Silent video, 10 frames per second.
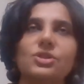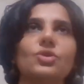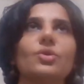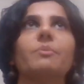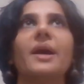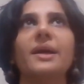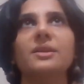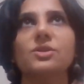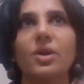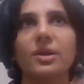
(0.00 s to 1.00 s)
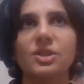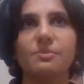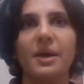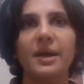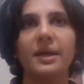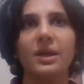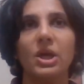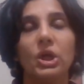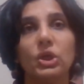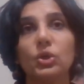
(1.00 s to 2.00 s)
You apply this knowledge by
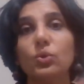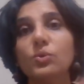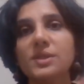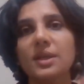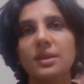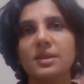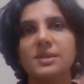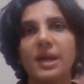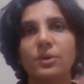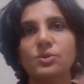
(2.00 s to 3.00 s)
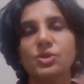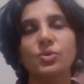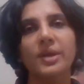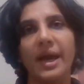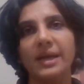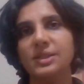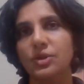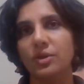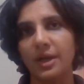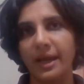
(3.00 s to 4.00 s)
using these sounds to enhance
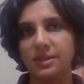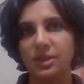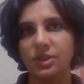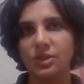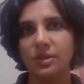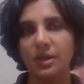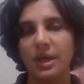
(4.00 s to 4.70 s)
your relaxation.